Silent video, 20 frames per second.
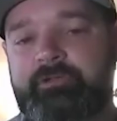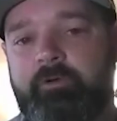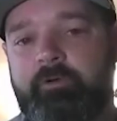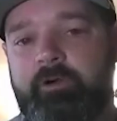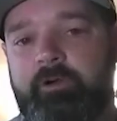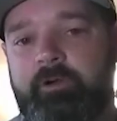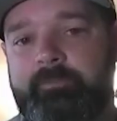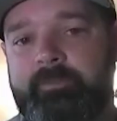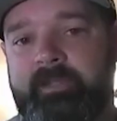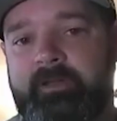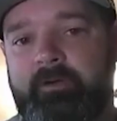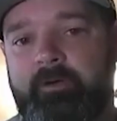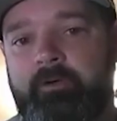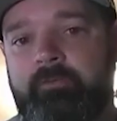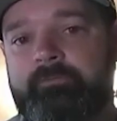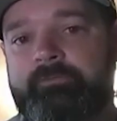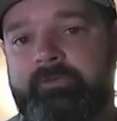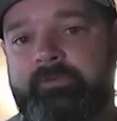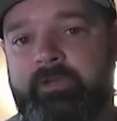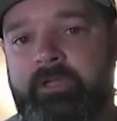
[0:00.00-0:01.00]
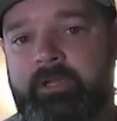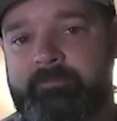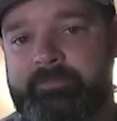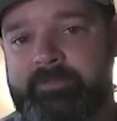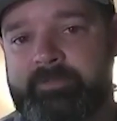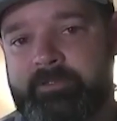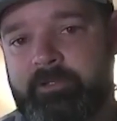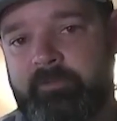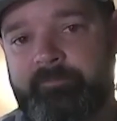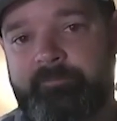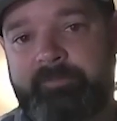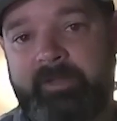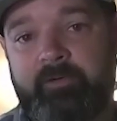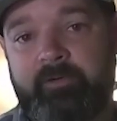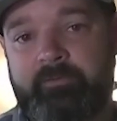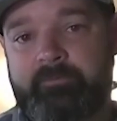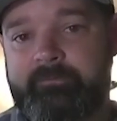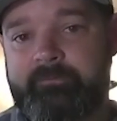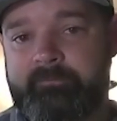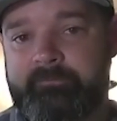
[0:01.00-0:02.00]
Corp owns a company called
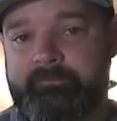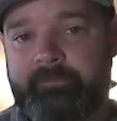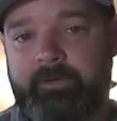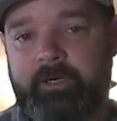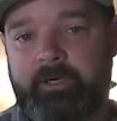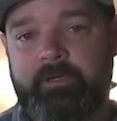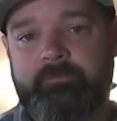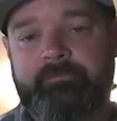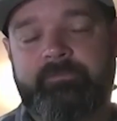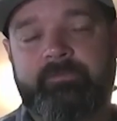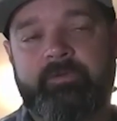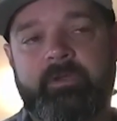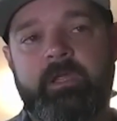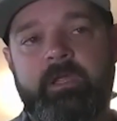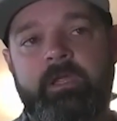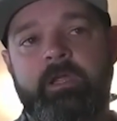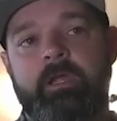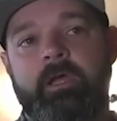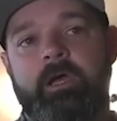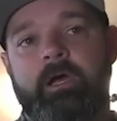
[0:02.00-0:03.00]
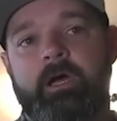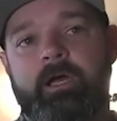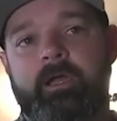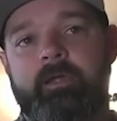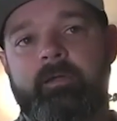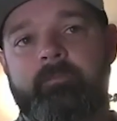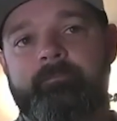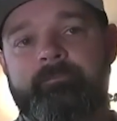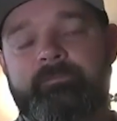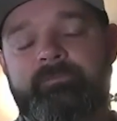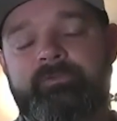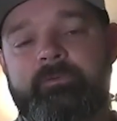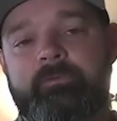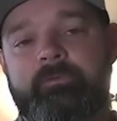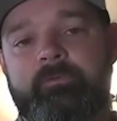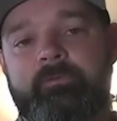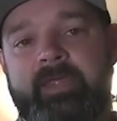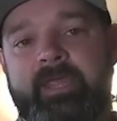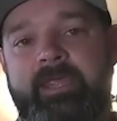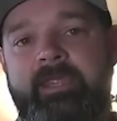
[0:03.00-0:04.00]
Bountiful Farms.
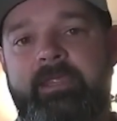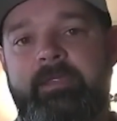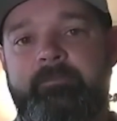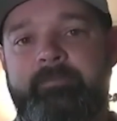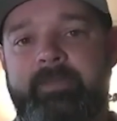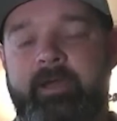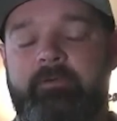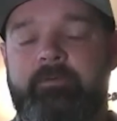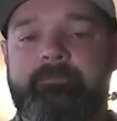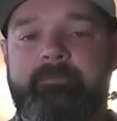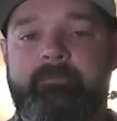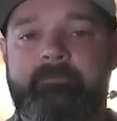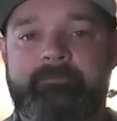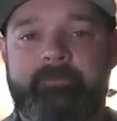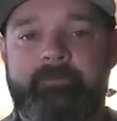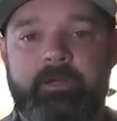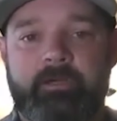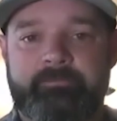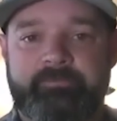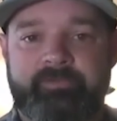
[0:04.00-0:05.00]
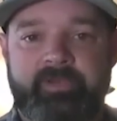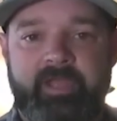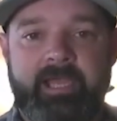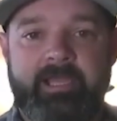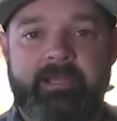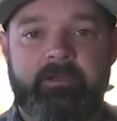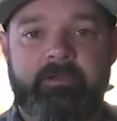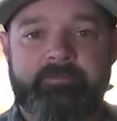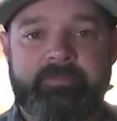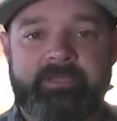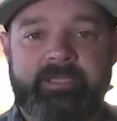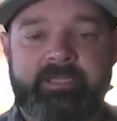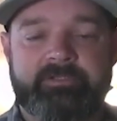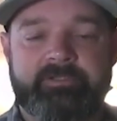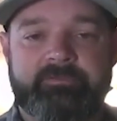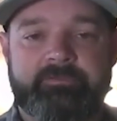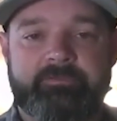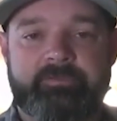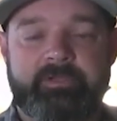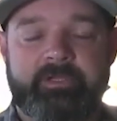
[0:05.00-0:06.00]
They Bountiful Farms hired
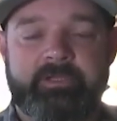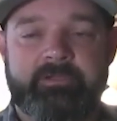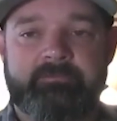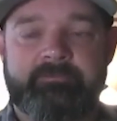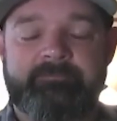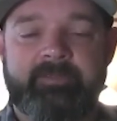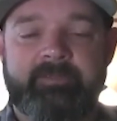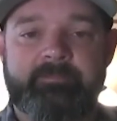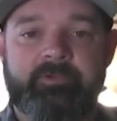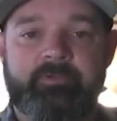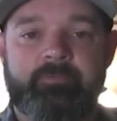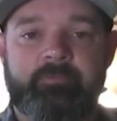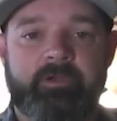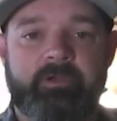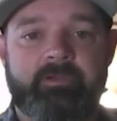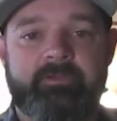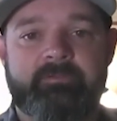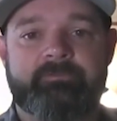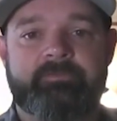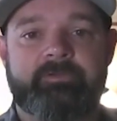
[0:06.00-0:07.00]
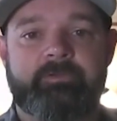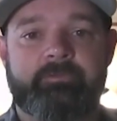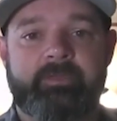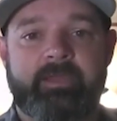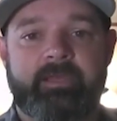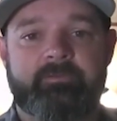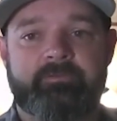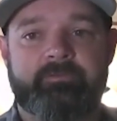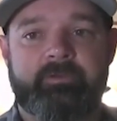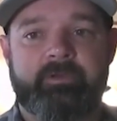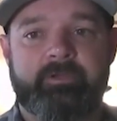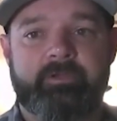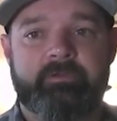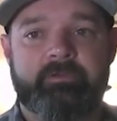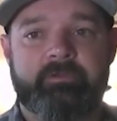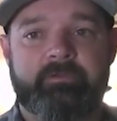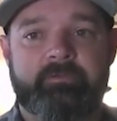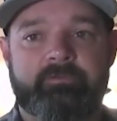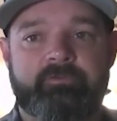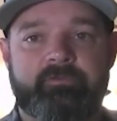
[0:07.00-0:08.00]
me in February of
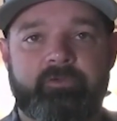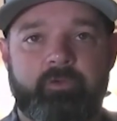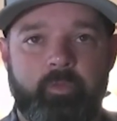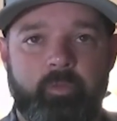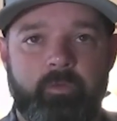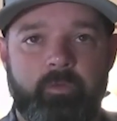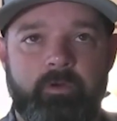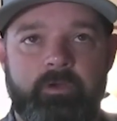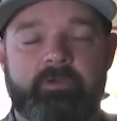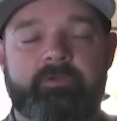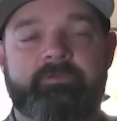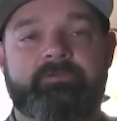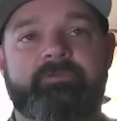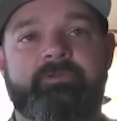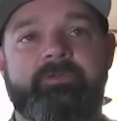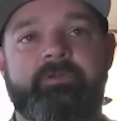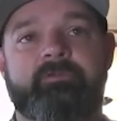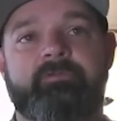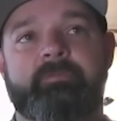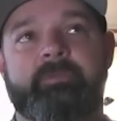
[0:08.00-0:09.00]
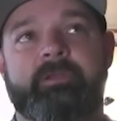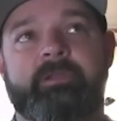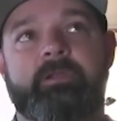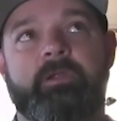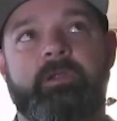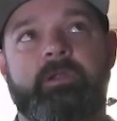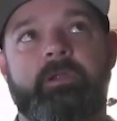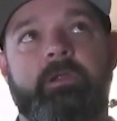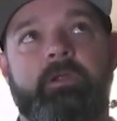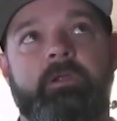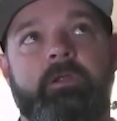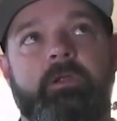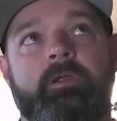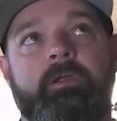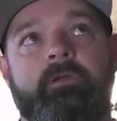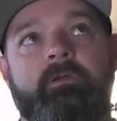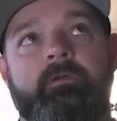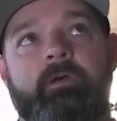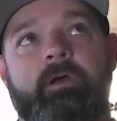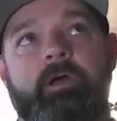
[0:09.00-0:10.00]
2000 or excuse me,
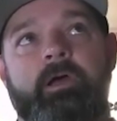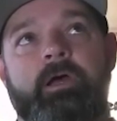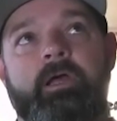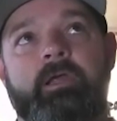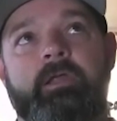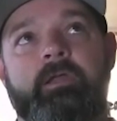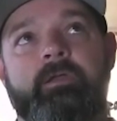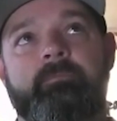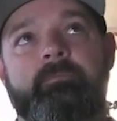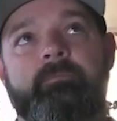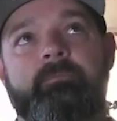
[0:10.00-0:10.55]
uh,